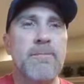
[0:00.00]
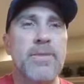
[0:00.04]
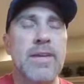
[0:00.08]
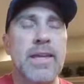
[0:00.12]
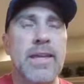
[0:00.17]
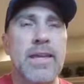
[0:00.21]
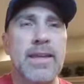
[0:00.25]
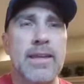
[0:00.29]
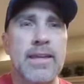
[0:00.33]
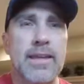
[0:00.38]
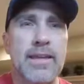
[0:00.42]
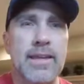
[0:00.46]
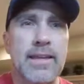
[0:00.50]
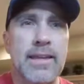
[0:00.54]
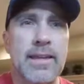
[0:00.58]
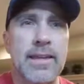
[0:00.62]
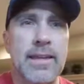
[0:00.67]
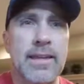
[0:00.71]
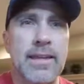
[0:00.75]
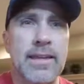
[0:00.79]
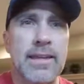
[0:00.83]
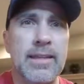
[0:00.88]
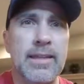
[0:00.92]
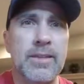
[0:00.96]
and
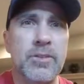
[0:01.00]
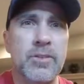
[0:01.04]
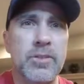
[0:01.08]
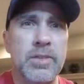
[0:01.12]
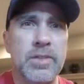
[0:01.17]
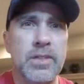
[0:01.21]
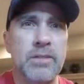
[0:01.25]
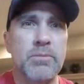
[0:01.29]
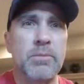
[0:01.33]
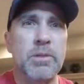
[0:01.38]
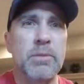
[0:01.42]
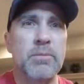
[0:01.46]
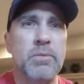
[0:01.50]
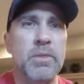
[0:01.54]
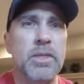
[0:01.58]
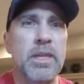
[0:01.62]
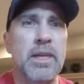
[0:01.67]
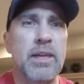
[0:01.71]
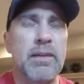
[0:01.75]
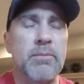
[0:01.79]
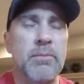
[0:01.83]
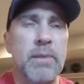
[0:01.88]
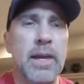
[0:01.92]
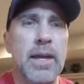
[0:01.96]
those symptoms
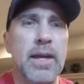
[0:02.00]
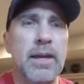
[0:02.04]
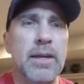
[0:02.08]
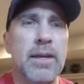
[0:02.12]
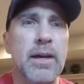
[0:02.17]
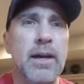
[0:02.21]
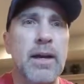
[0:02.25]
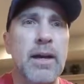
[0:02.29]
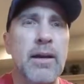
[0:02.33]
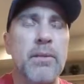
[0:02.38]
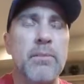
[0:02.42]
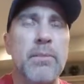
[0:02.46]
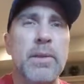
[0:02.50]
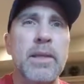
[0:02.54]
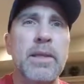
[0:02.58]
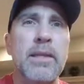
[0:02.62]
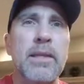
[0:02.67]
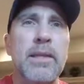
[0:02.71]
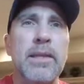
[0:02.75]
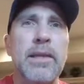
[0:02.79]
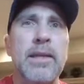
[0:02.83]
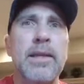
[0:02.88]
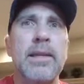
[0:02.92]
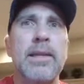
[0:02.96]
came back up.
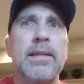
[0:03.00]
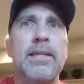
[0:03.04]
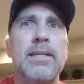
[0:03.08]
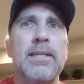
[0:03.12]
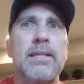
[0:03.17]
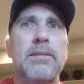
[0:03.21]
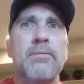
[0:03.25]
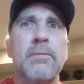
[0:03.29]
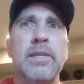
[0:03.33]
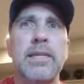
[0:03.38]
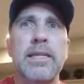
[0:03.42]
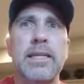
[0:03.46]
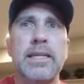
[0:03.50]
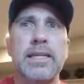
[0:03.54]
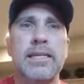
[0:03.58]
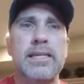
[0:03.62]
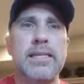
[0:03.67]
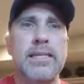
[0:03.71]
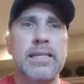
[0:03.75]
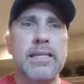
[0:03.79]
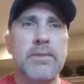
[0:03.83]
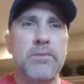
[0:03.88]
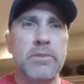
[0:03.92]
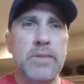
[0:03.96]
And to me, it
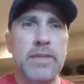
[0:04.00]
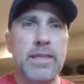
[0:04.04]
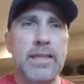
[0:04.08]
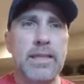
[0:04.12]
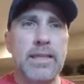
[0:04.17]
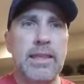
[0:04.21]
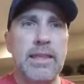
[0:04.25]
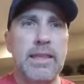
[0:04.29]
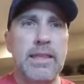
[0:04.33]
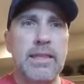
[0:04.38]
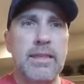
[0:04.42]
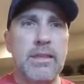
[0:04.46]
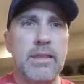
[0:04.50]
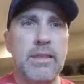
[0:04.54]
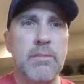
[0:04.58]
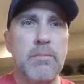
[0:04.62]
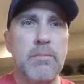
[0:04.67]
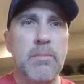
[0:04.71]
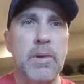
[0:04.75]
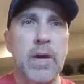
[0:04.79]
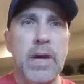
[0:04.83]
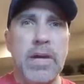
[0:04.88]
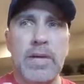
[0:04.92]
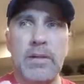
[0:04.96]
seems like the
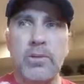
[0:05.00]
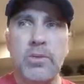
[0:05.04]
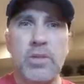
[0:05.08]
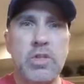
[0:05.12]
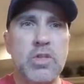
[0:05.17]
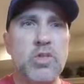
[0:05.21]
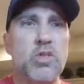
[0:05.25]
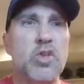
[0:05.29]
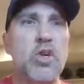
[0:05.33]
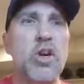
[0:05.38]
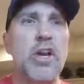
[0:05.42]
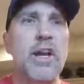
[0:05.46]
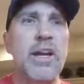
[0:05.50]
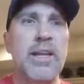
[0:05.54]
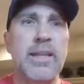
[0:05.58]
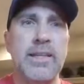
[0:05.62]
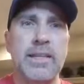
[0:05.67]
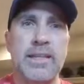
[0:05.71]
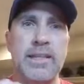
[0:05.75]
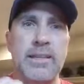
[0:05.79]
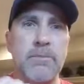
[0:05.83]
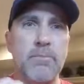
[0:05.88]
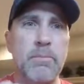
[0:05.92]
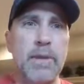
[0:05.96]
body was trying to
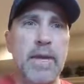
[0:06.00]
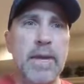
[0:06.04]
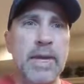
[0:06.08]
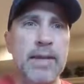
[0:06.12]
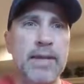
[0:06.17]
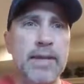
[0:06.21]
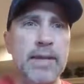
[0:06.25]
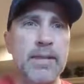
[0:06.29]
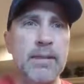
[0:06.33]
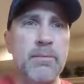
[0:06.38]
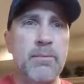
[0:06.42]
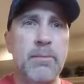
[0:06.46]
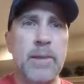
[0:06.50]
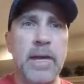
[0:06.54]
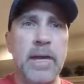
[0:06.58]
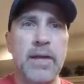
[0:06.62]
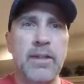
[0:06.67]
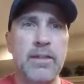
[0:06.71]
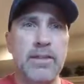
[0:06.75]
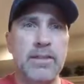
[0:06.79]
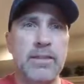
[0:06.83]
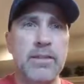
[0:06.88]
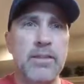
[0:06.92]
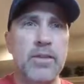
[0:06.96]
get back into
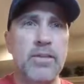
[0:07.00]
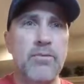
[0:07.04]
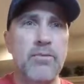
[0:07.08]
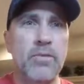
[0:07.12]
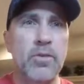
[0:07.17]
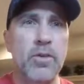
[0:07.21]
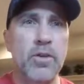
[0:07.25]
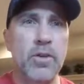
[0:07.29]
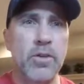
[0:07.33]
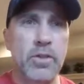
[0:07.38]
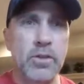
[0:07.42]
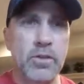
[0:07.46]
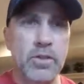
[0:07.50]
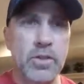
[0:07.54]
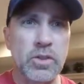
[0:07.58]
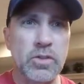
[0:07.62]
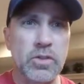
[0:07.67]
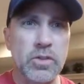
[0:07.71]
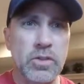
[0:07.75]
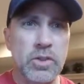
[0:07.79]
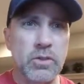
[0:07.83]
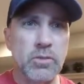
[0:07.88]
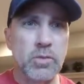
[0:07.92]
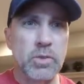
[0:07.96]
balance. For all those
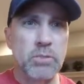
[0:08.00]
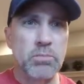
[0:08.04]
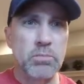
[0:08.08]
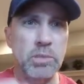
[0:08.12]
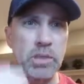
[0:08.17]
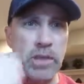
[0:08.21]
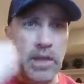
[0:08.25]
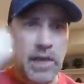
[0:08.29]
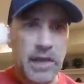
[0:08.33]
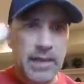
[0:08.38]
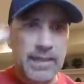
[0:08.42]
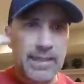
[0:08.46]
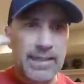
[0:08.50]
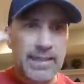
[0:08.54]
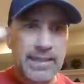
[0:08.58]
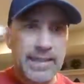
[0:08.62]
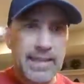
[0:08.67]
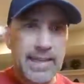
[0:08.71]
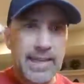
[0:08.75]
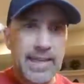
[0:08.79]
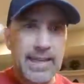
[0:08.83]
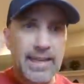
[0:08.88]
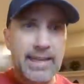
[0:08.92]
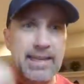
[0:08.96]
years, it was blocking
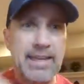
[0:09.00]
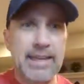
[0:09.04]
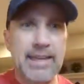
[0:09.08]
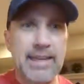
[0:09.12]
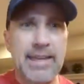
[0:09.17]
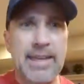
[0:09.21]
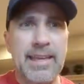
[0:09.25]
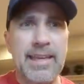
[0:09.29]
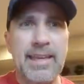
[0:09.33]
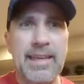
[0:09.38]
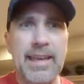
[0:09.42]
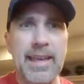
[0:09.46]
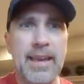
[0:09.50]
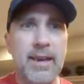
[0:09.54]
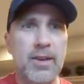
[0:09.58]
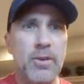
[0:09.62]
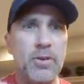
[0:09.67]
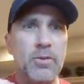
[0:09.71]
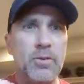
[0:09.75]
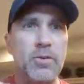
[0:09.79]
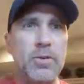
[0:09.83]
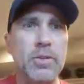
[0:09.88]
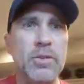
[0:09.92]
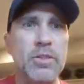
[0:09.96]
that, and now
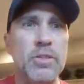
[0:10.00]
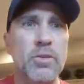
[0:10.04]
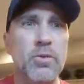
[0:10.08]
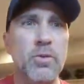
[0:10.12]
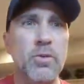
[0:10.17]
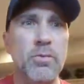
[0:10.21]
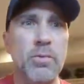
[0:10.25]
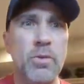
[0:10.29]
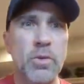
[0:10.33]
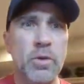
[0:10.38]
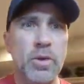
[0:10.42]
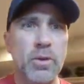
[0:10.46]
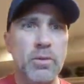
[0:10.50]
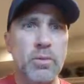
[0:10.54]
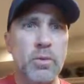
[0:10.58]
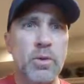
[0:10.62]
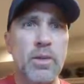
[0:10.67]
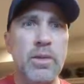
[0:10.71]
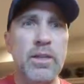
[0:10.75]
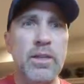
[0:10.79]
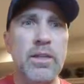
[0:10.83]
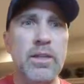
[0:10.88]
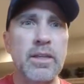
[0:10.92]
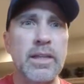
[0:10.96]
it was to a point where
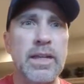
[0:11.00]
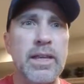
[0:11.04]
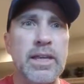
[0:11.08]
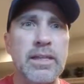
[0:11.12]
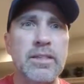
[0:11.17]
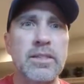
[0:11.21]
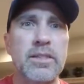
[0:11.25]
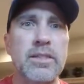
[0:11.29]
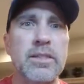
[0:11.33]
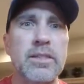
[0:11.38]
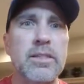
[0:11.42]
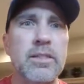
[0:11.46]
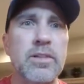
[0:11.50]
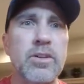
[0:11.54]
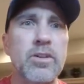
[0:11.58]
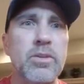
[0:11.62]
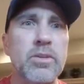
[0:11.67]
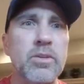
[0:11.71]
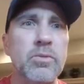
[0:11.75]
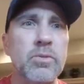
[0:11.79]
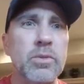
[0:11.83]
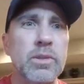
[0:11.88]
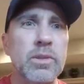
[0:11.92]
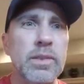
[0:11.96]
he could actually start
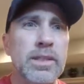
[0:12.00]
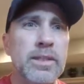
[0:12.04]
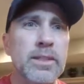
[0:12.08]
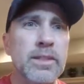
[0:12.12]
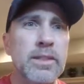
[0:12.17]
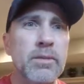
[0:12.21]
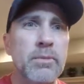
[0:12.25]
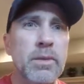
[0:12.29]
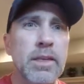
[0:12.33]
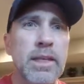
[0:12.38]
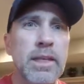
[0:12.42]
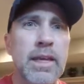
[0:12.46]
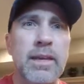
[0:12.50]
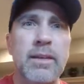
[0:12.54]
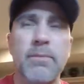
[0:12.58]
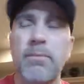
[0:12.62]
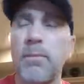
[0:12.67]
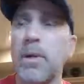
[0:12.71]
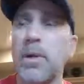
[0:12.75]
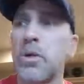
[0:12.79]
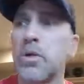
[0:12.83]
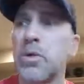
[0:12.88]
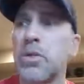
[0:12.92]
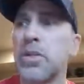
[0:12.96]
to release some of that
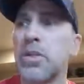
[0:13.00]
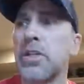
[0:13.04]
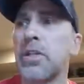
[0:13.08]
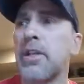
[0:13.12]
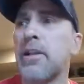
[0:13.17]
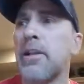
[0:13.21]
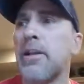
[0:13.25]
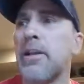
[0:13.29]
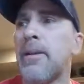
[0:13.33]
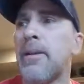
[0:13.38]
emotion.